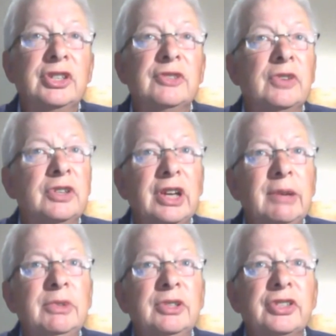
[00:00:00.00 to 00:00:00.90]
as far as
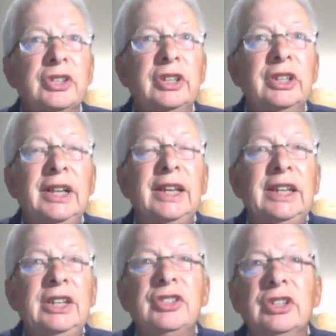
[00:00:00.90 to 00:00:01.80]
I'm concerned,
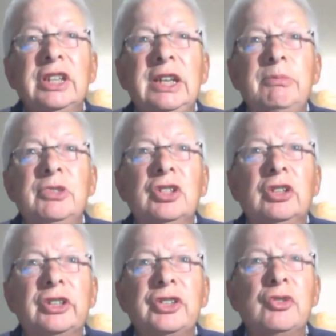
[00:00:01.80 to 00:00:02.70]
is going to keep the
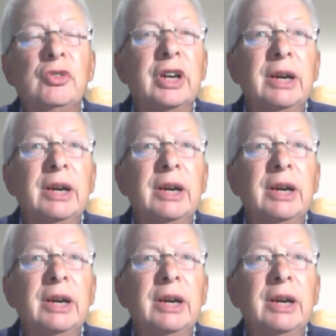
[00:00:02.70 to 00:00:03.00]
dollar strong.